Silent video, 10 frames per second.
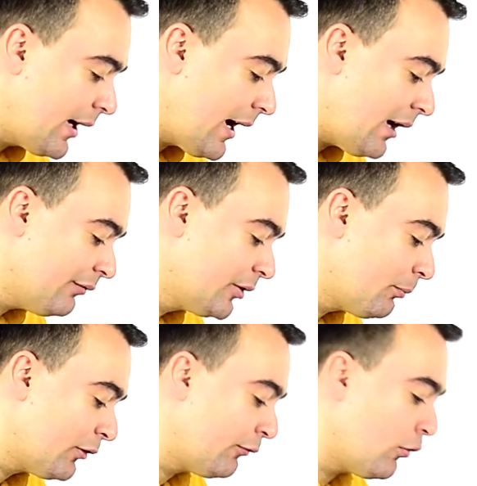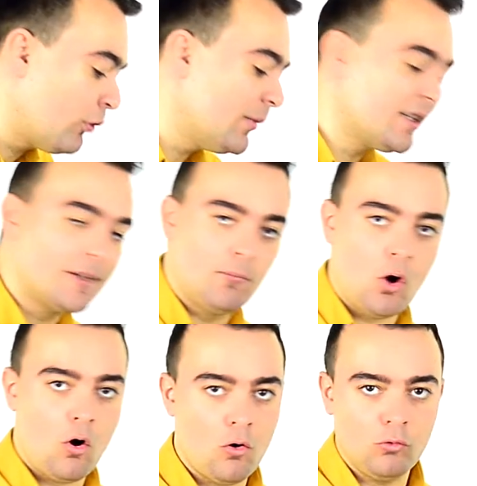have the performance
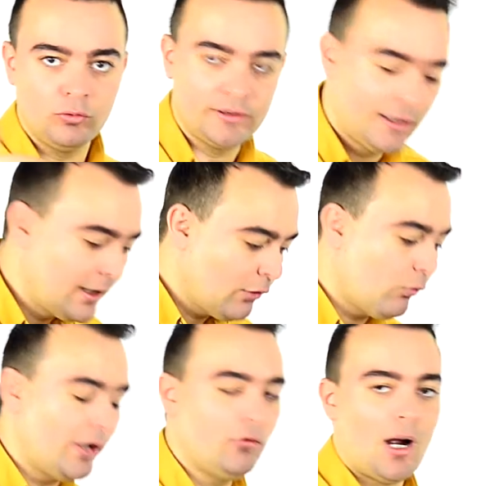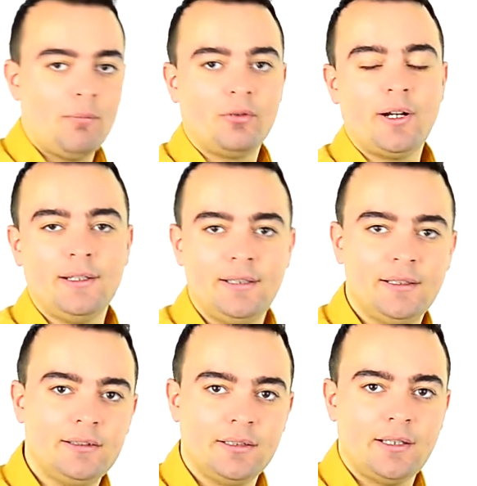mode when you upgrade
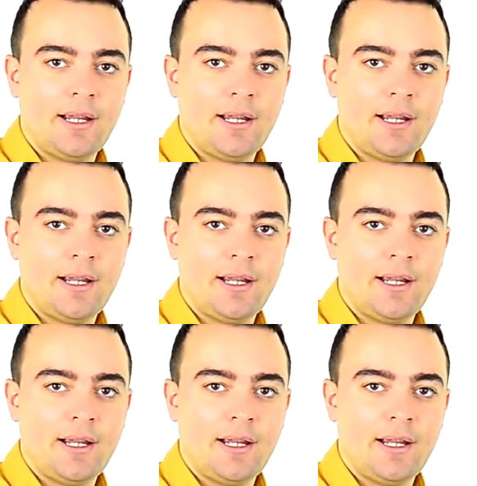it,